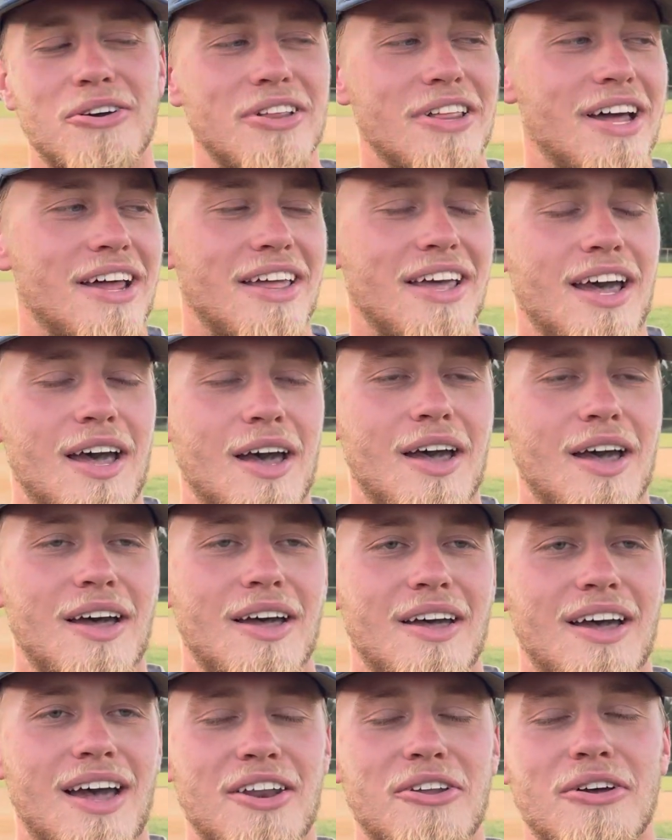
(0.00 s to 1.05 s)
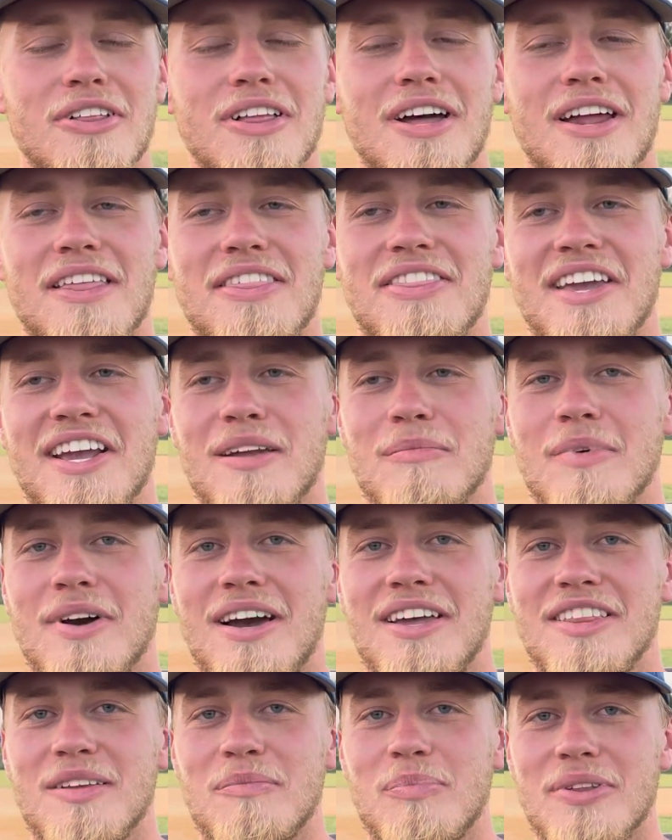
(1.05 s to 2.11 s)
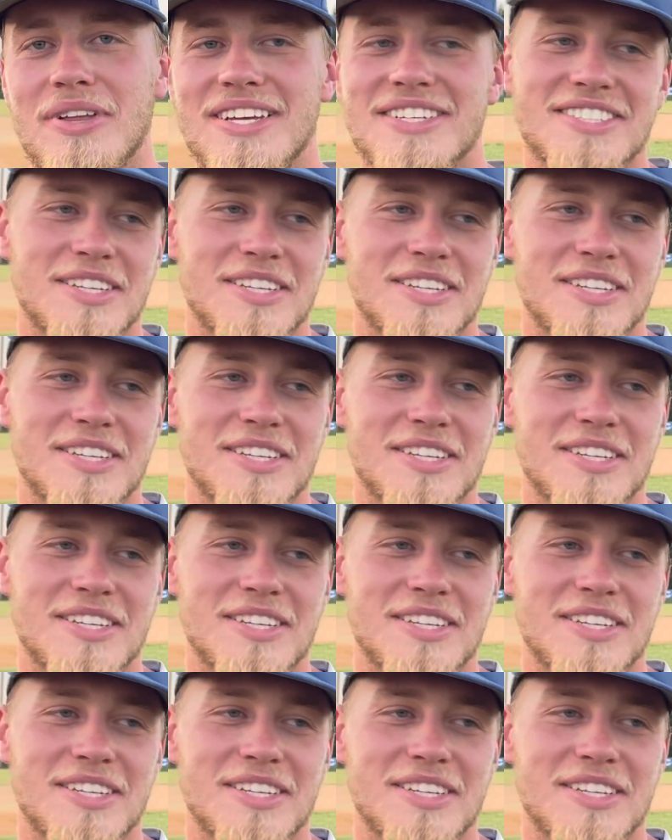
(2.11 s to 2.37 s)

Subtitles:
a lot of thinking behind the plate.